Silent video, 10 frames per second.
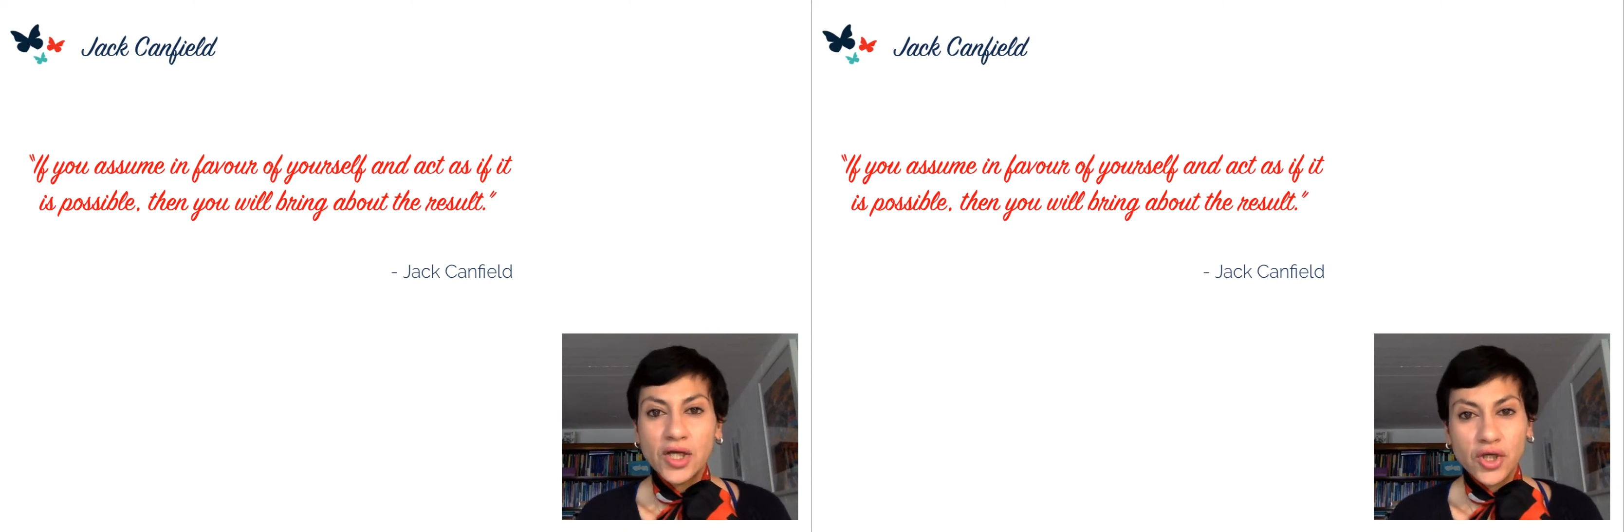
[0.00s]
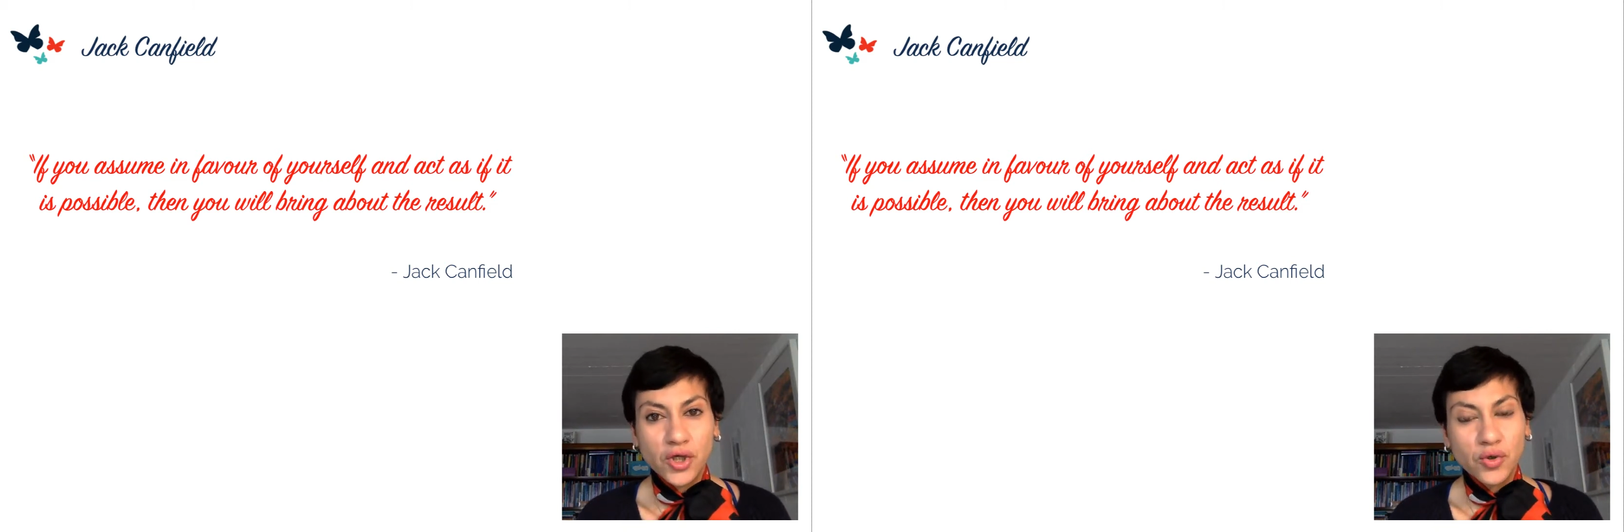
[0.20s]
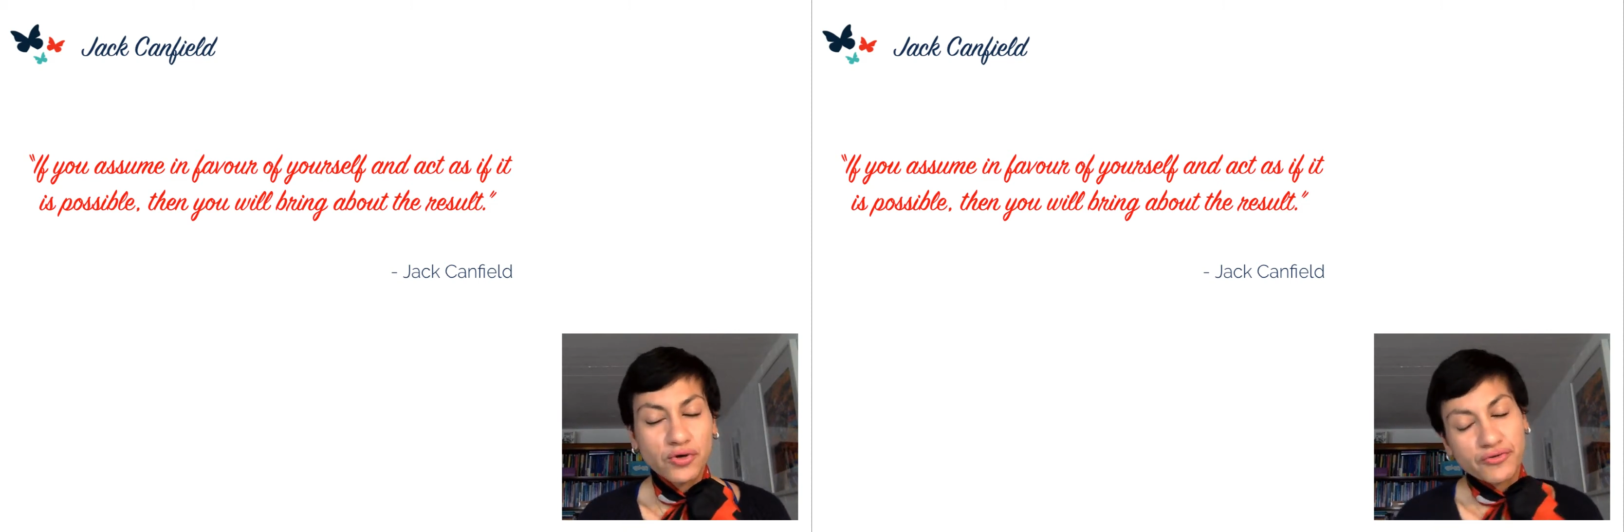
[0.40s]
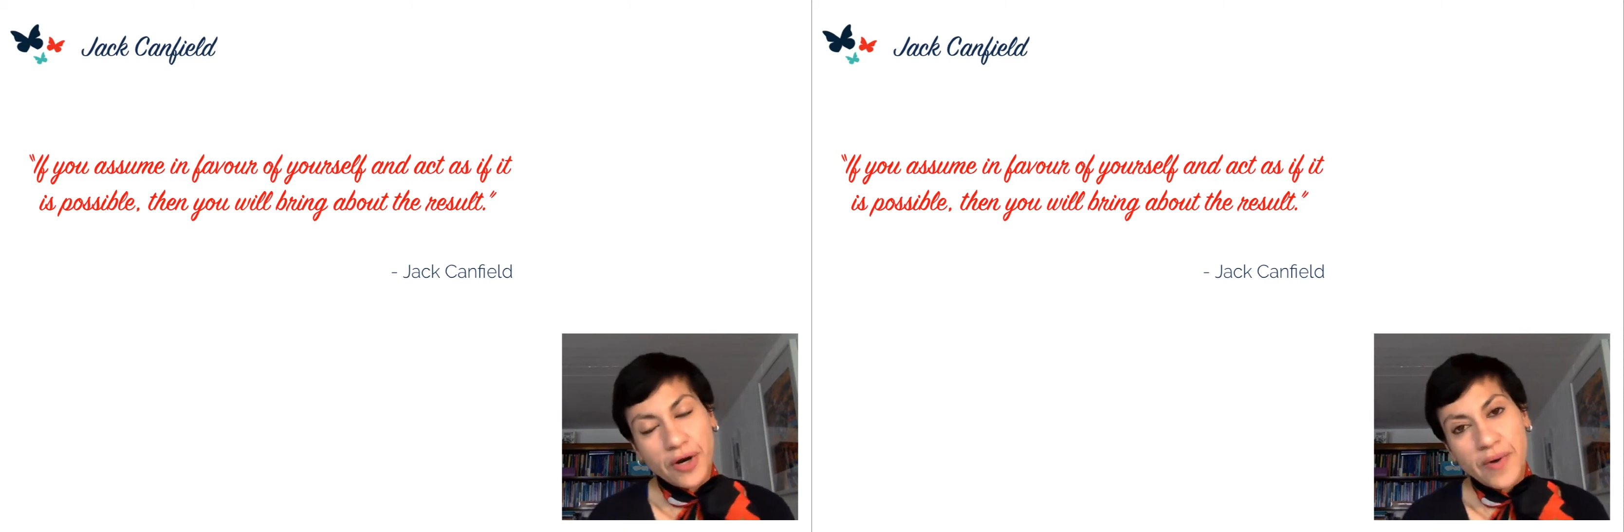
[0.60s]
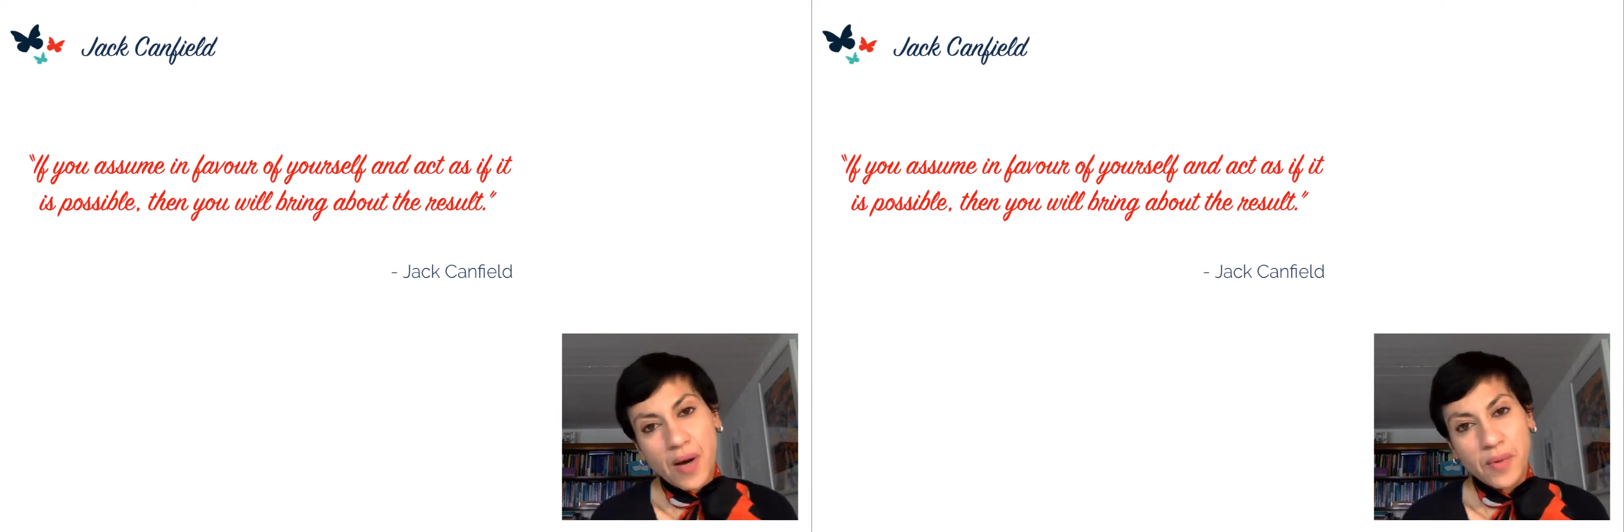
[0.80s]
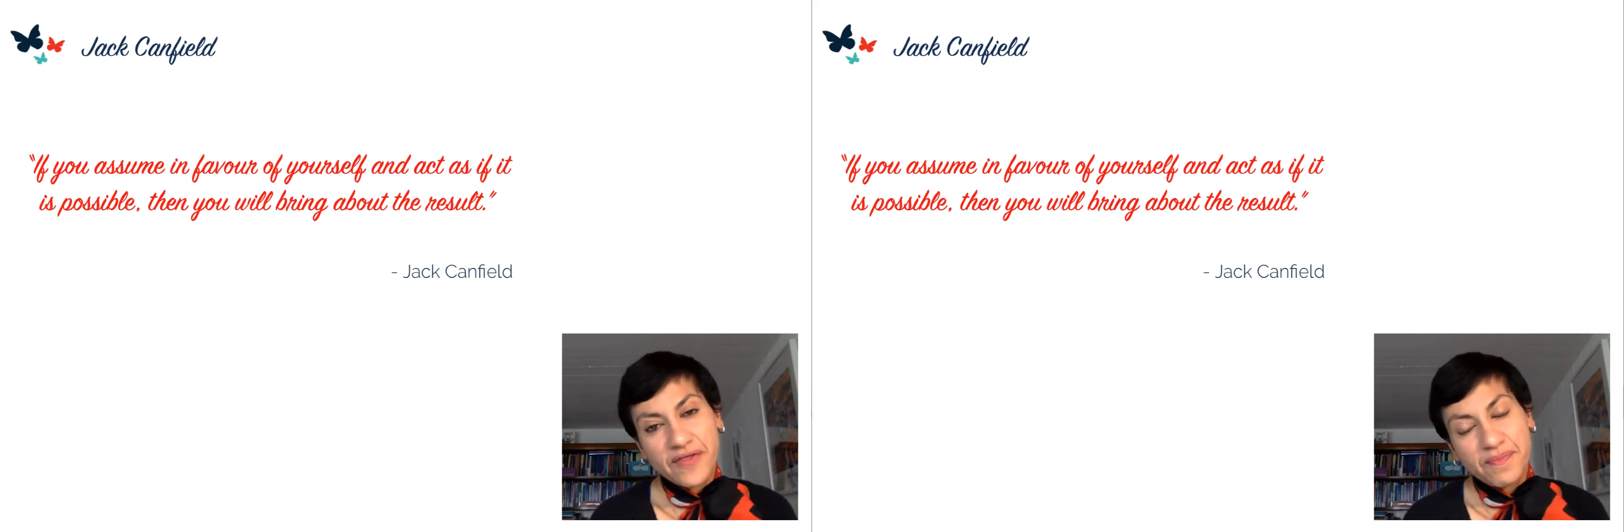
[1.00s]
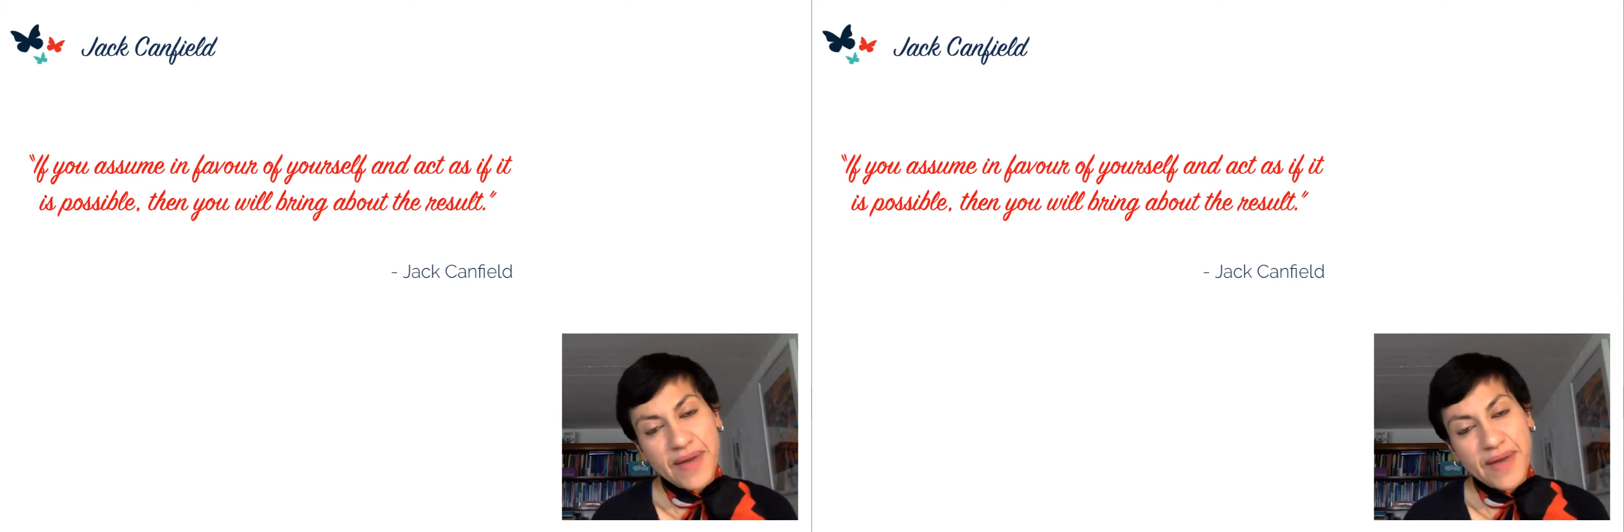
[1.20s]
you grow up with